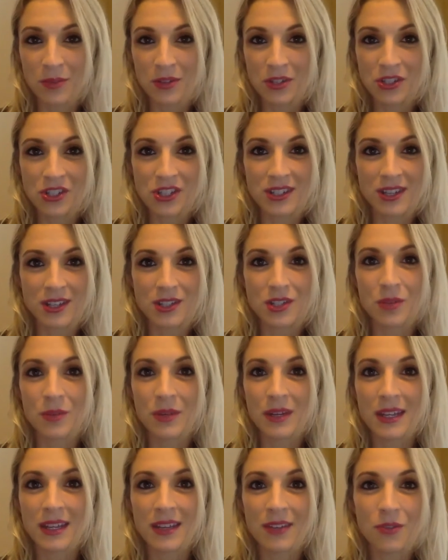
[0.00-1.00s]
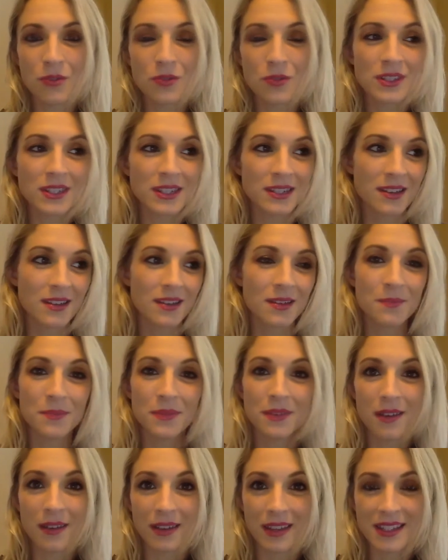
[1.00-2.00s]
She's got so many golden
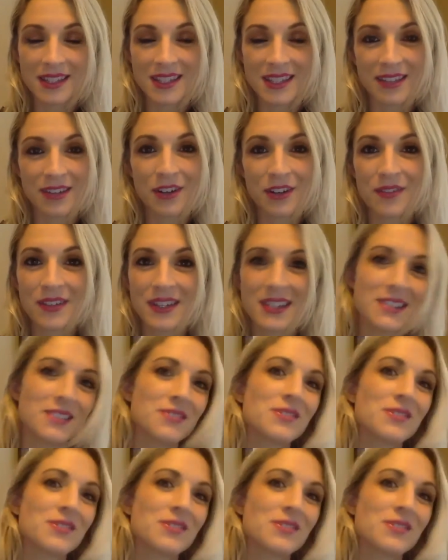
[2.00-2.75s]
nuggets in her videos.